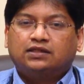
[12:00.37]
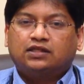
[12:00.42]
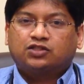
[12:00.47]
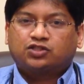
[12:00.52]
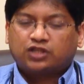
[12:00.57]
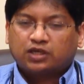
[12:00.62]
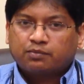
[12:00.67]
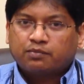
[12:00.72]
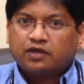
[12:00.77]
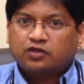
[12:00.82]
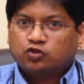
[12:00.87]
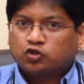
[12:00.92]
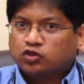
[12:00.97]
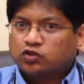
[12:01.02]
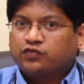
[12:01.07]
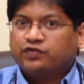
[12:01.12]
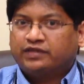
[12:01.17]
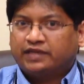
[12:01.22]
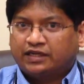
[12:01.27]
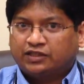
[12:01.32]
stigma
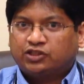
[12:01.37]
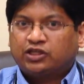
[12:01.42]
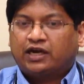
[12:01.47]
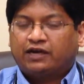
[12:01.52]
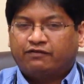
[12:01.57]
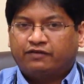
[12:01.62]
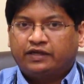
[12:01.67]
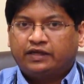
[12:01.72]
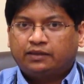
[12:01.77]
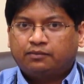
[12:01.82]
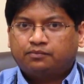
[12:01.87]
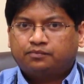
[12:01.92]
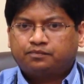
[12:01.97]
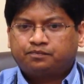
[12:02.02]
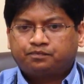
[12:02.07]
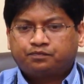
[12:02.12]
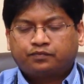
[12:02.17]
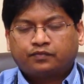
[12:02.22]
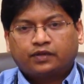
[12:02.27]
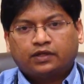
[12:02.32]
associated with HIV.
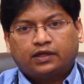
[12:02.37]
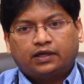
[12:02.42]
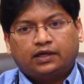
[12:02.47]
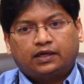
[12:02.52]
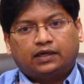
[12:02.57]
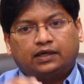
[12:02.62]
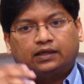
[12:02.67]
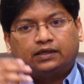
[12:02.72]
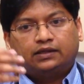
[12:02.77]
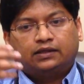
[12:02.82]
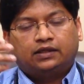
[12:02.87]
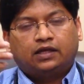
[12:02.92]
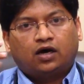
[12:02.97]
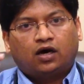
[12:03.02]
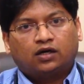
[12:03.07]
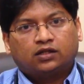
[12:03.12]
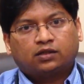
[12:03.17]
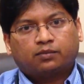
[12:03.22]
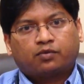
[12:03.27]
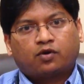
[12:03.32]
The
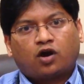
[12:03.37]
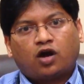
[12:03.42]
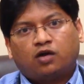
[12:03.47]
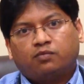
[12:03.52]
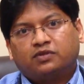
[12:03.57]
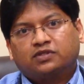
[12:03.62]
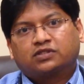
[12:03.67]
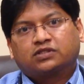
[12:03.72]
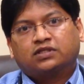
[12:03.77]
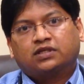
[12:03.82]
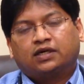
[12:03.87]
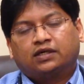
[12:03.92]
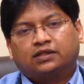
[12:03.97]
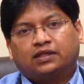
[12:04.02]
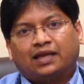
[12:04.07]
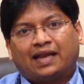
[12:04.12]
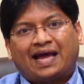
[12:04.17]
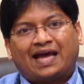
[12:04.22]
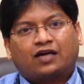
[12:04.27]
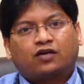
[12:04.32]
other problem is the
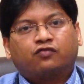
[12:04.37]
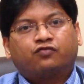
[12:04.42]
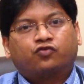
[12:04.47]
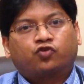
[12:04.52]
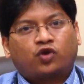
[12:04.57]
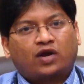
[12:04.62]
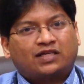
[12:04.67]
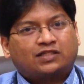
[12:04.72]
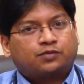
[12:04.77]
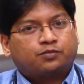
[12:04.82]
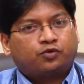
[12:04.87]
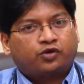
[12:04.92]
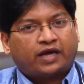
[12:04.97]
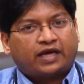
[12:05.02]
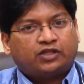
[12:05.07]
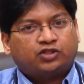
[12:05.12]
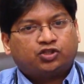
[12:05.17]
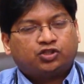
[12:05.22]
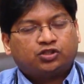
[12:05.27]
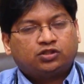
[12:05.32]
lack of
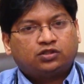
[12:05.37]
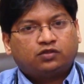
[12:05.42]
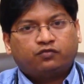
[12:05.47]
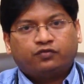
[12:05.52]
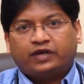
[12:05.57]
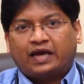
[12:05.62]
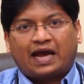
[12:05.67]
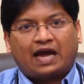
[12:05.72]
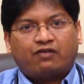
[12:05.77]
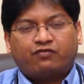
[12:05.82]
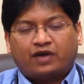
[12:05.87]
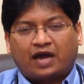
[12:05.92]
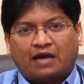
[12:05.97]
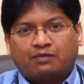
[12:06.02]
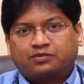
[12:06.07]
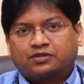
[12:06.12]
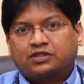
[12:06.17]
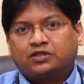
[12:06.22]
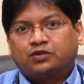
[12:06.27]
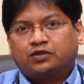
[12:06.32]
transportation. We have
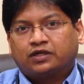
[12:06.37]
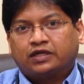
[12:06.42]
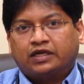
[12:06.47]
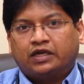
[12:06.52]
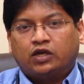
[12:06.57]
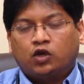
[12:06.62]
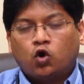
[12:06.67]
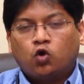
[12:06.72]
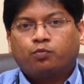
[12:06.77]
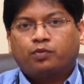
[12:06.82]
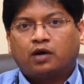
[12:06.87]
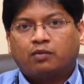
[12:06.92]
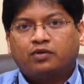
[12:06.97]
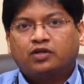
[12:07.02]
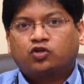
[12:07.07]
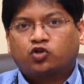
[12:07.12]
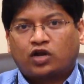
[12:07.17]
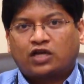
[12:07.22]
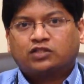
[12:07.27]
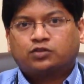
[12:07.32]
absolutely no
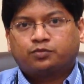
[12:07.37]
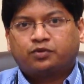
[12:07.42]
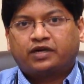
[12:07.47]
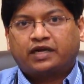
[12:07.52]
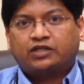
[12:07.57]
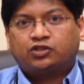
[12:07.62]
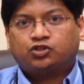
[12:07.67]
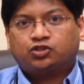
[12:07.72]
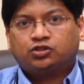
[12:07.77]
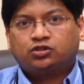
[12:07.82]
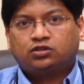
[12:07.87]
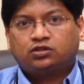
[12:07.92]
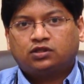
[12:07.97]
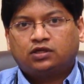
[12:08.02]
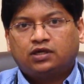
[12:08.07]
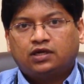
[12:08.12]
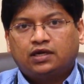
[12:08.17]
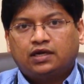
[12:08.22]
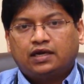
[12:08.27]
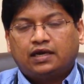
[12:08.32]
public transportation,
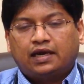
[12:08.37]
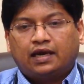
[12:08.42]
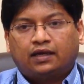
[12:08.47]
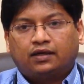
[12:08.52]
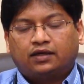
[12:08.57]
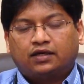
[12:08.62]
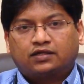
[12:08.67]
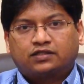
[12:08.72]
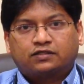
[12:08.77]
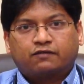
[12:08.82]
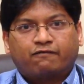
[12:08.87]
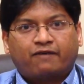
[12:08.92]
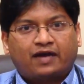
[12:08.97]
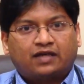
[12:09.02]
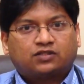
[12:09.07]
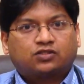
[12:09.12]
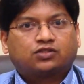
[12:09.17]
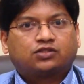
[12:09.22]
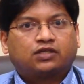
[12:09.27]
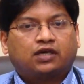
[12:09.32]
and it's a
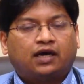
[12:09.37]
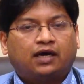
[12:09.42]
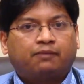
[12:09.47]
vast